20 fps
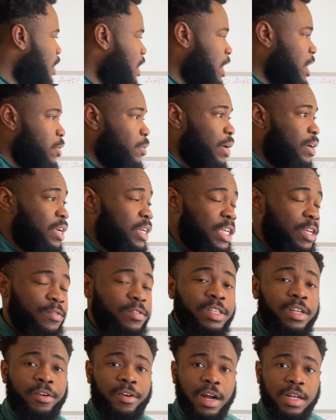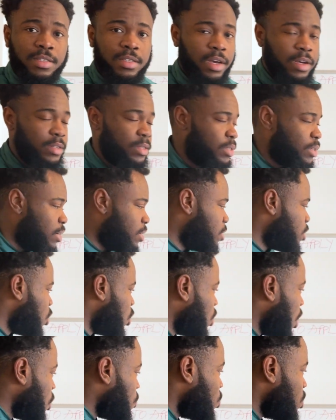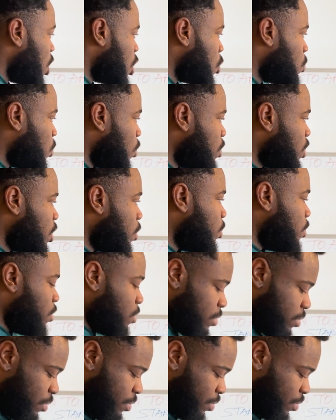they weren't giving the right answer. So as much as possible,